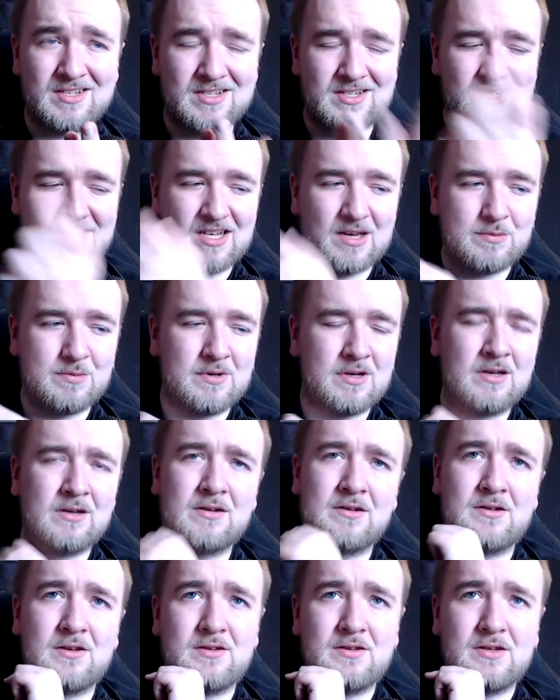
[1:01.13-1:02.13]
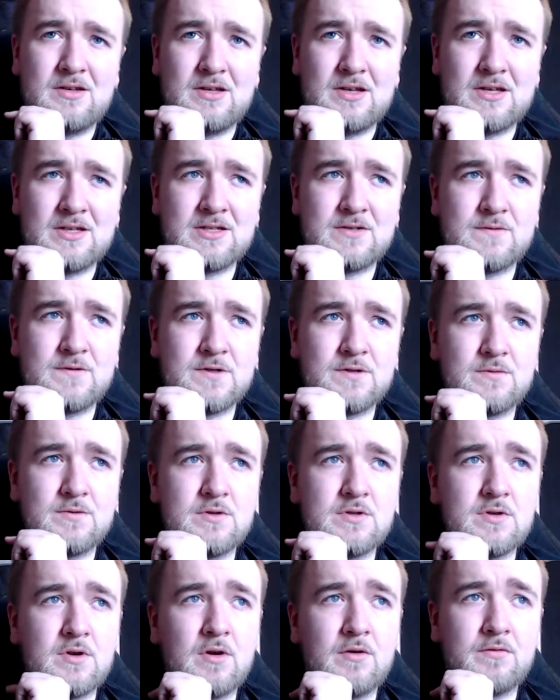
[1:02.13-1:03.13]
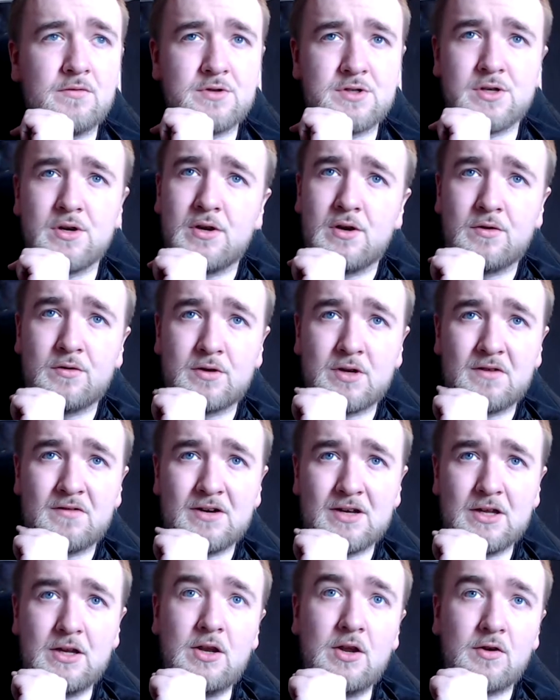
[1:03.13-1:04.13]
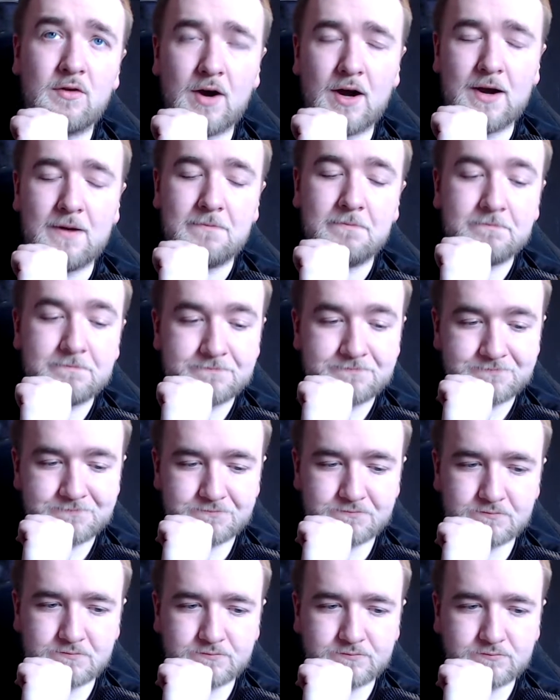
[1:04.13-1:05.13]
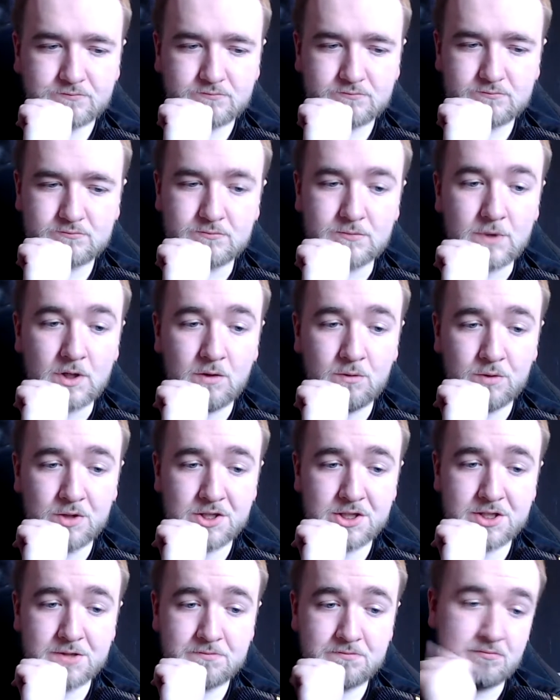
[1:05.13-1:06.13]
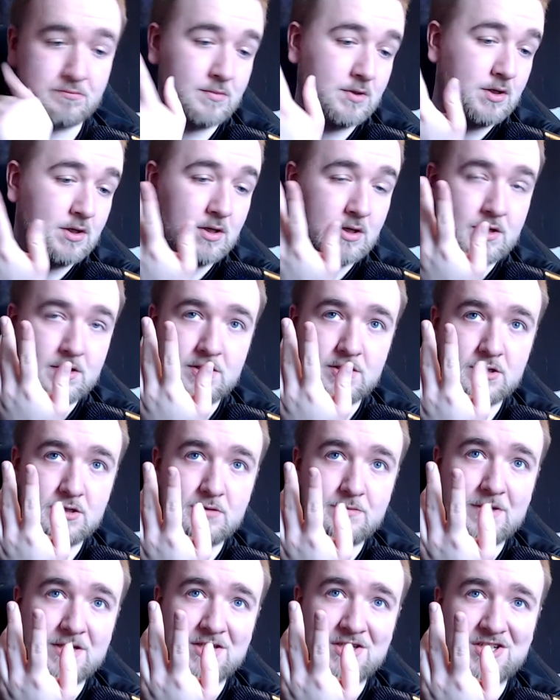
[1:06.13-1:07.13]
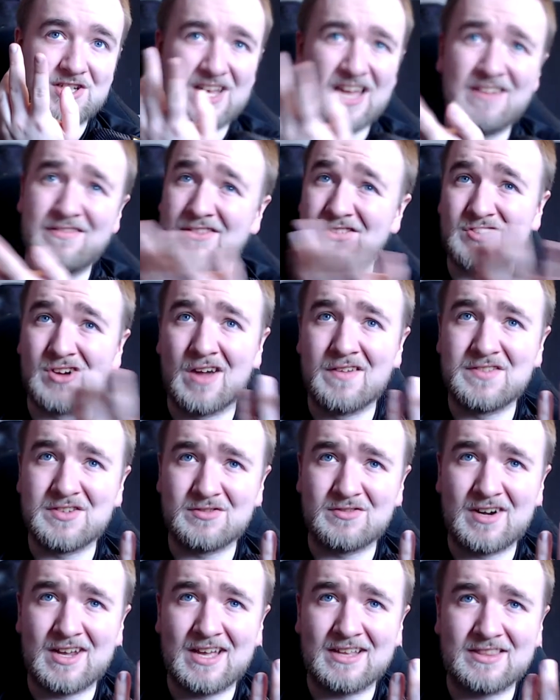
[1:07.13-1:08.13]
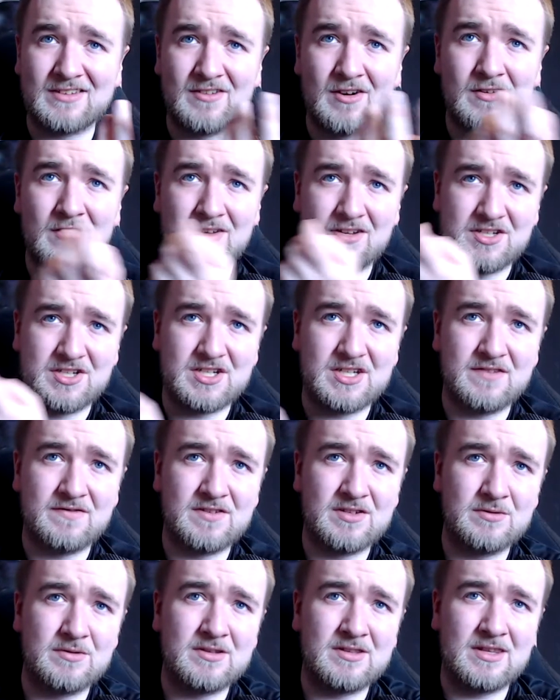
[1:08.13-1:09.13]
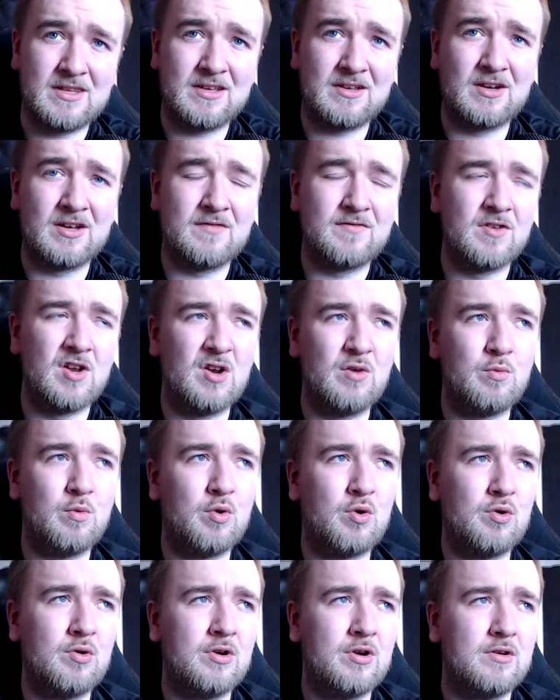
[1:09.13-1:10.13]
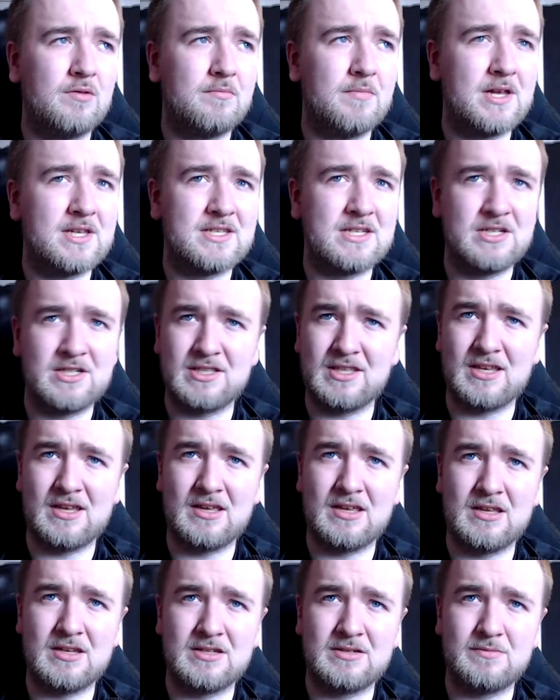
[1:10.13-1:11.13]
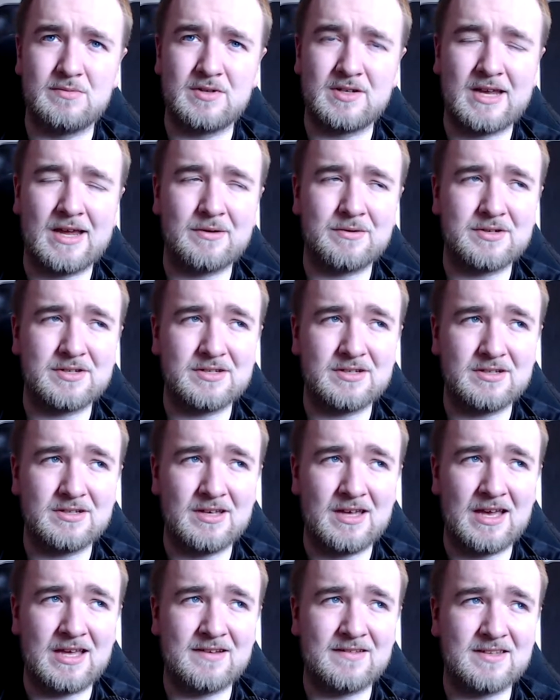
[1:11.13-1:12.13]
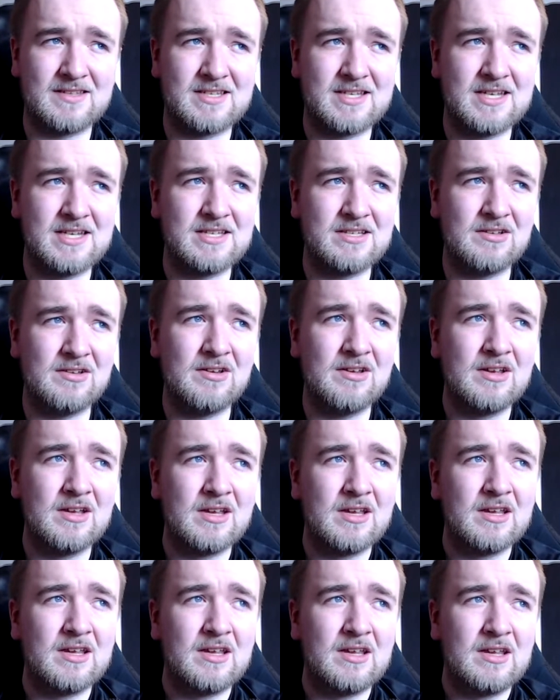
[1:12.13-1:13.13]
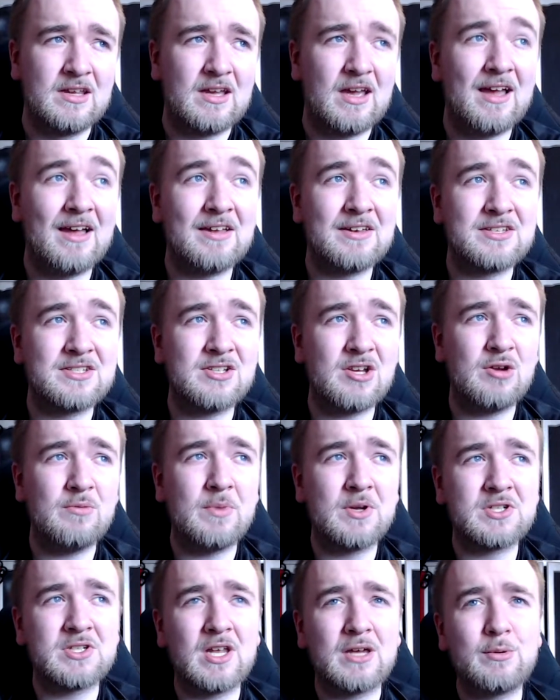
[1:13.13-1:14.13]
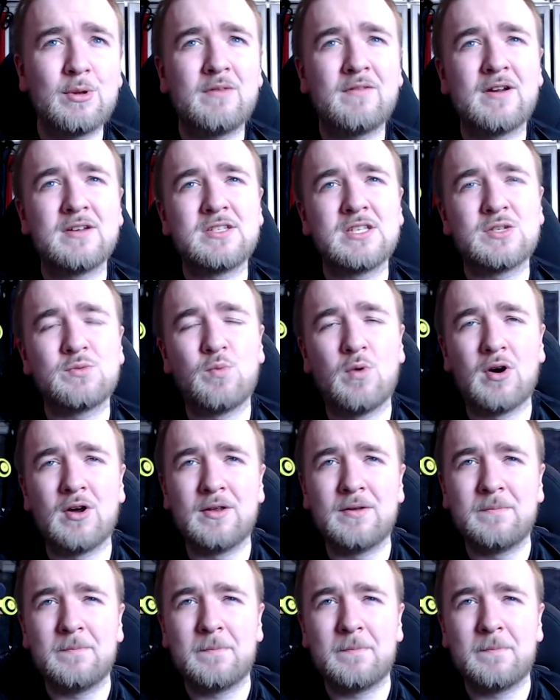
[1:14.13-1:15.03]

is happening as a result of what's going on currently in Ukraine, which it's a good message to have. The drivers already had their own initiative to it, the kind of no war message they had put out ahead of the season. And so, much like We Race As One,